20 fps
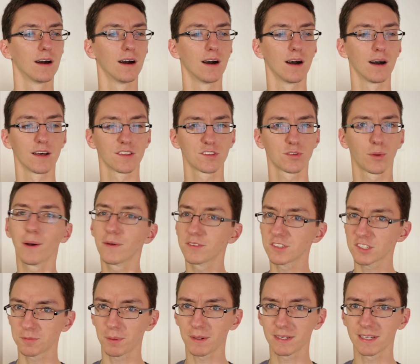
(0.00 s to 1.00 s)
So I was
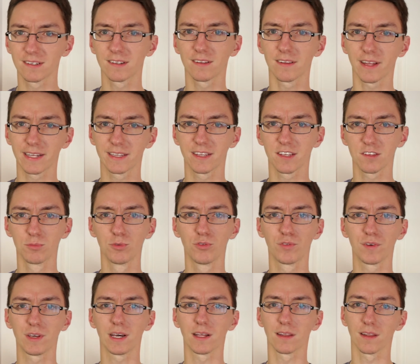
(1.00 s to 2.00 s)
expecting to like this
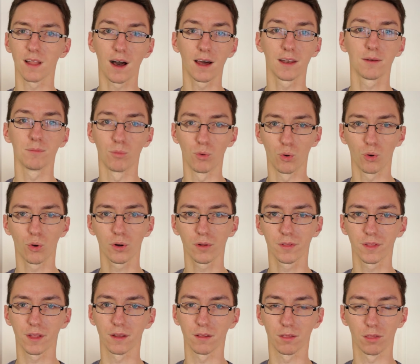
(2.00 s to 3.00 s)
movie a lot more
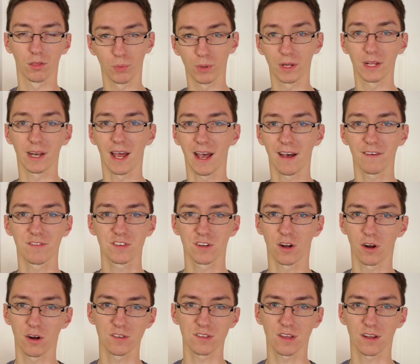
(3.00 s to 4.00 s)
than 3.5
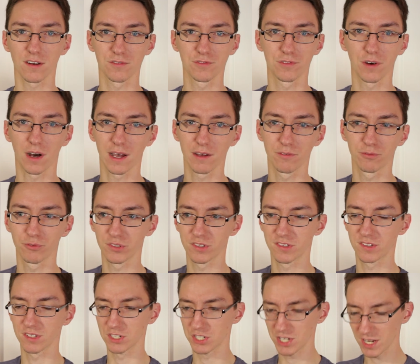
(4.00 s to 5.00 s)
stars out of 5 would
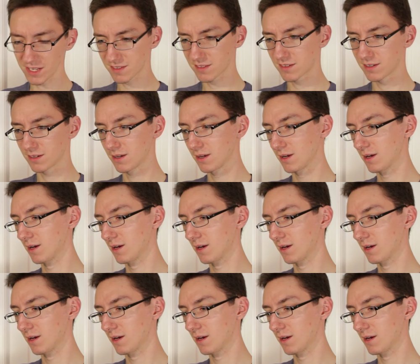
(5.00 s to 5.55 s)
suggest.